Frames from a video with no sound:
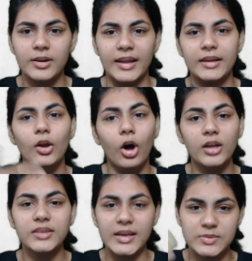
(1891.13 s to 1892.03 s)
like
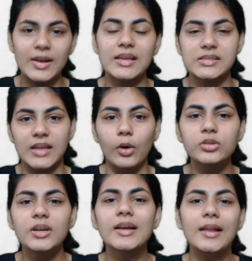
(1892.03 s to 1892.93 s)
north as well as
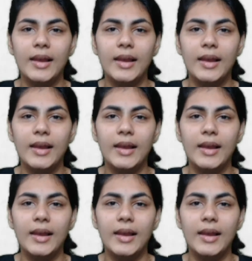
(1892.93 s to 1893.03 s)
south.